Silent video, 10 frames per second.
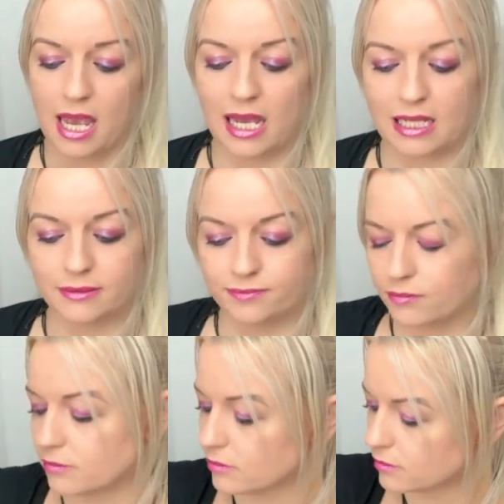And
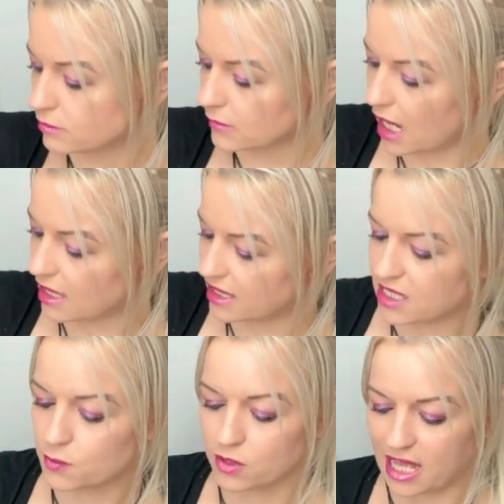
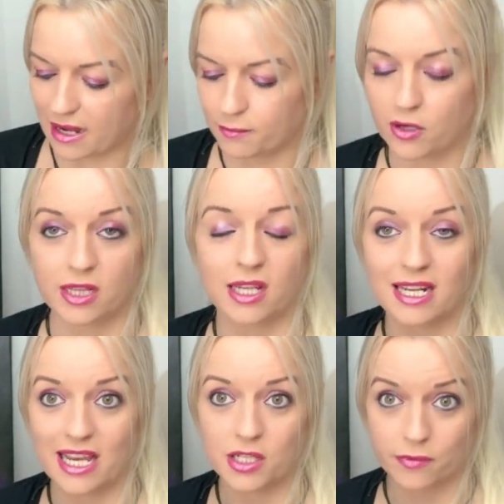this will then bring the
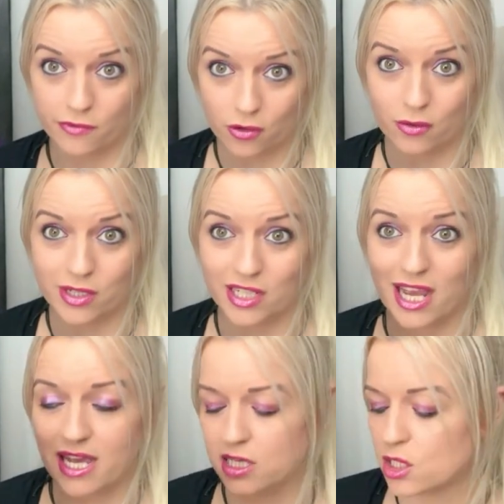connection forward,
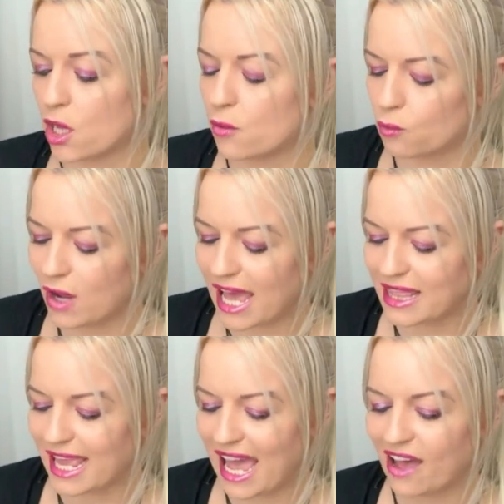okay? So where
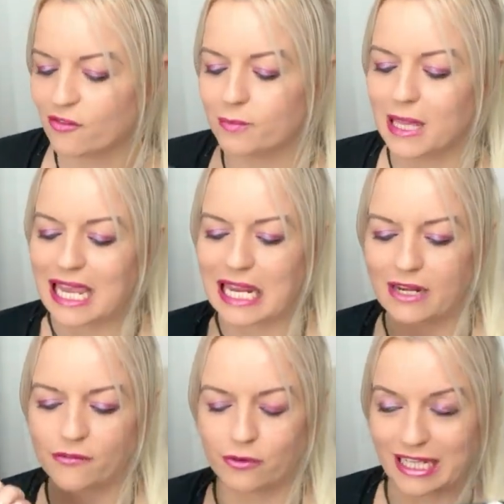they have been
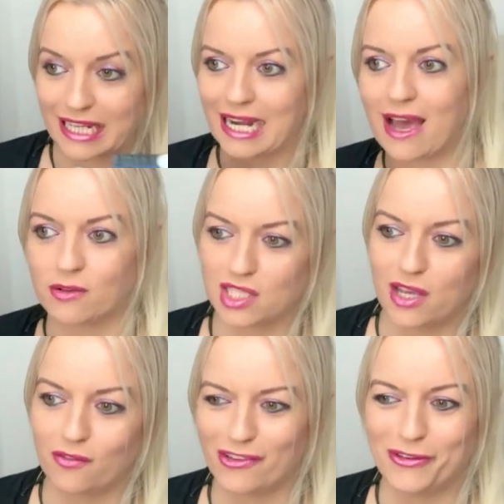freaking out
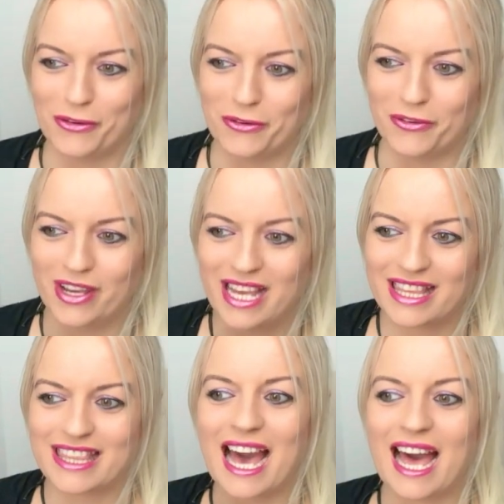over it all,
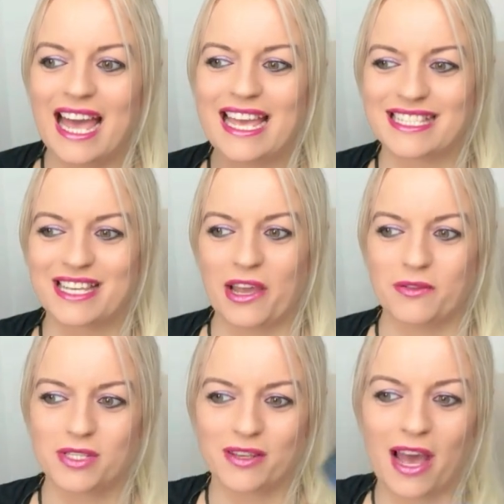that is going
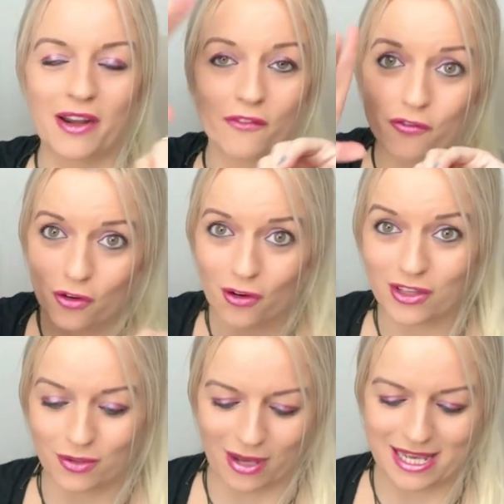to kind of fall at
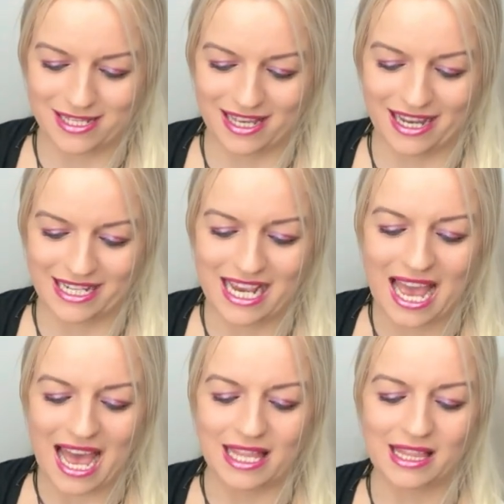the wayside
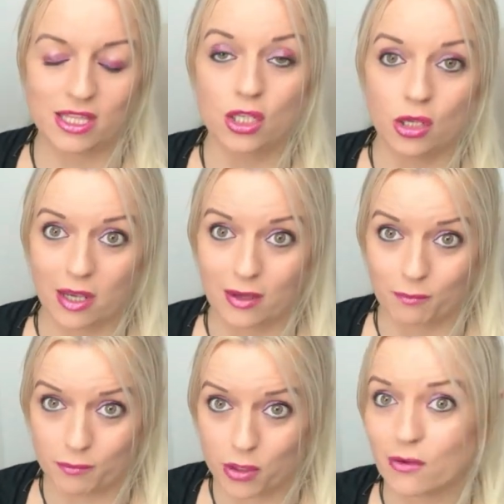and you
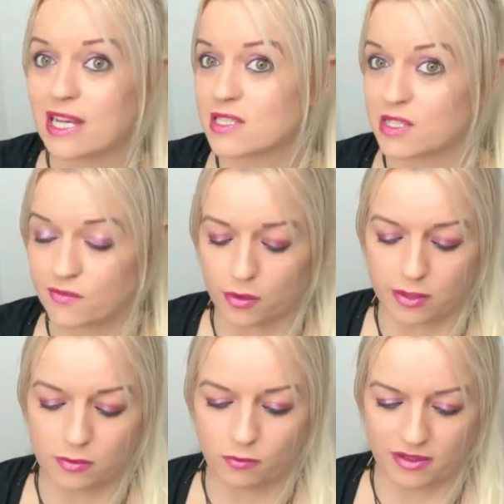can progress this
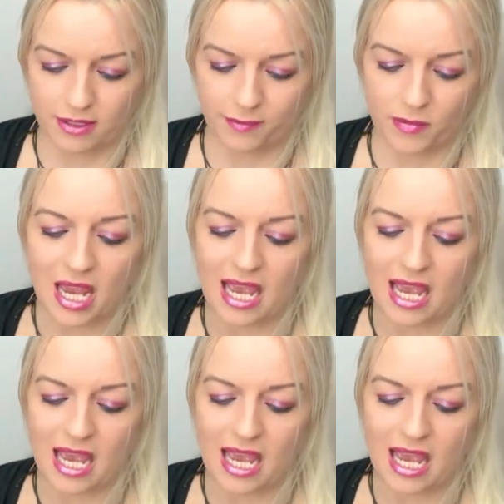forward with them.